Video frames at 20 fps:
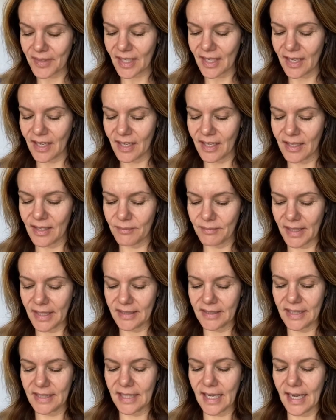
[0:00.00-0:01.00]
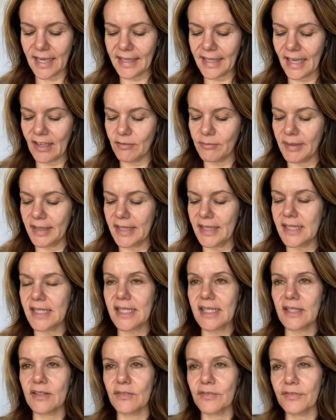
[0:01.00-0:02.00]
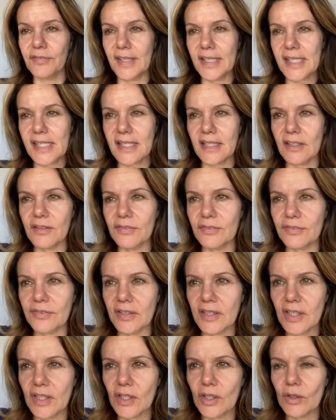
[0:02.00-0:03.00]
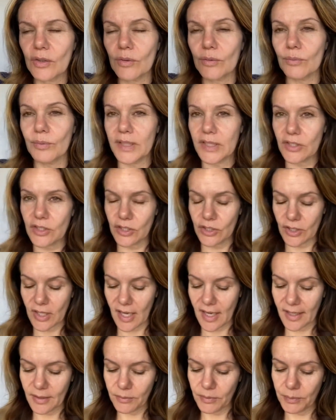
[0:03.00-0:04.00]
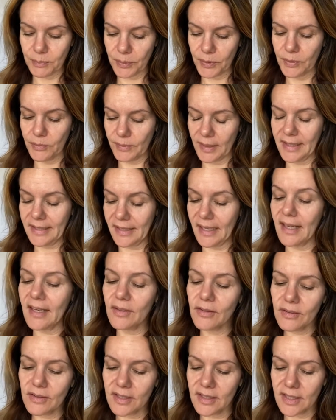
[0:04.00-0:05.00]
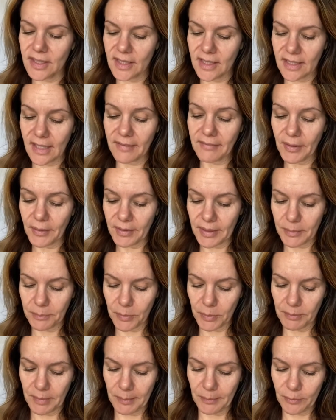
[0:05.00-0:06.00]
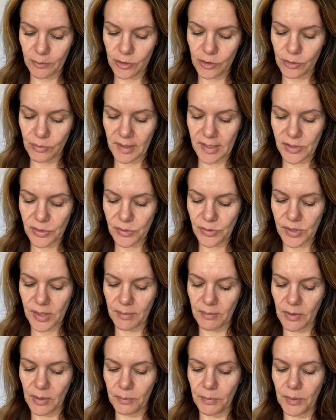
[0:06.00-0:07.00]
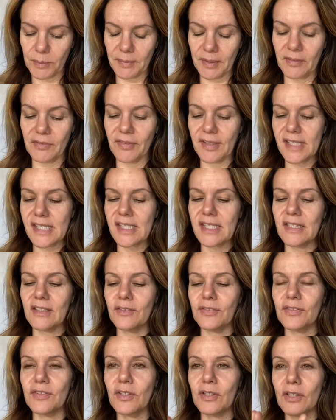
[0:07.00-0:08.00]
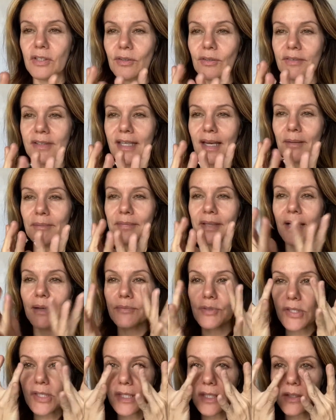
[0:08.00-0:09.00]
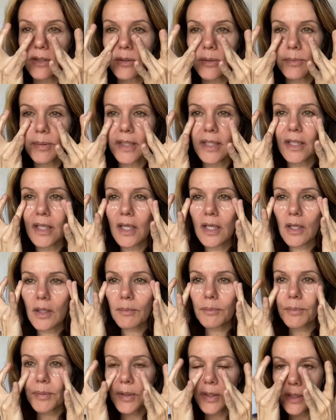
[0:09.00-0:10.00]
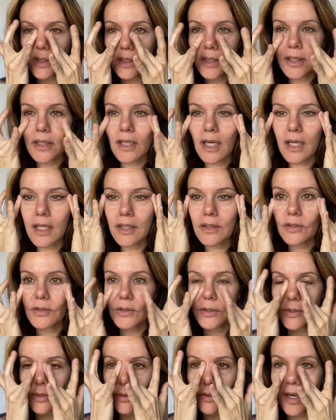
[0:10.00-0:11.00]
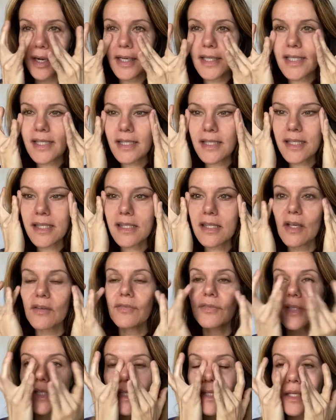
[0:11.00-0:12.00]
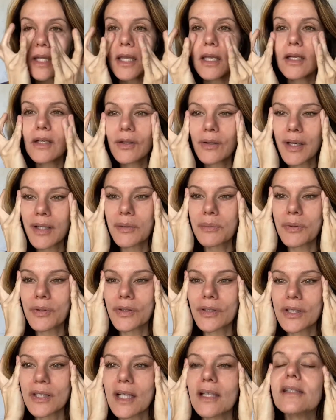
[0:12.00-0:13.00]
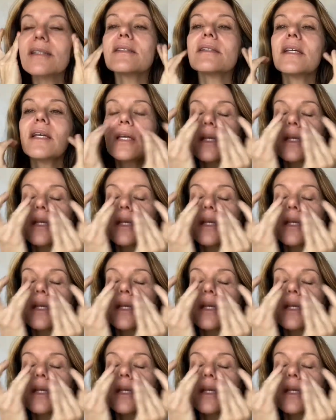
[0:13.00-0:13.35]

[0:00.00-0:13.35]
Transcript: Um, and then I have my instant facelift, which I will put right now. I've already put my moisturizer, so I'm gonna put my facelift. You dab dab just a little bit, put it under your eyes. This stuff is incredible, you guys.